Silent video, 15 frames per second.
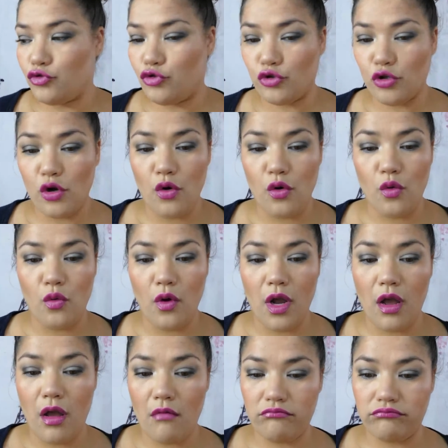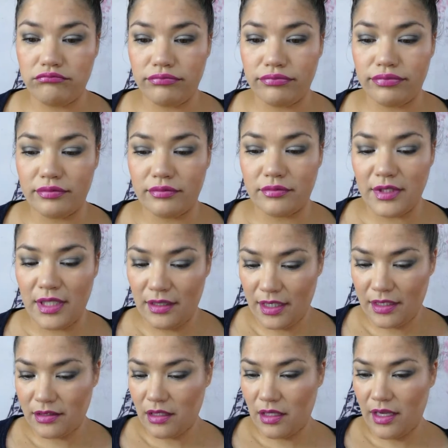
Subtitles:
So I think that's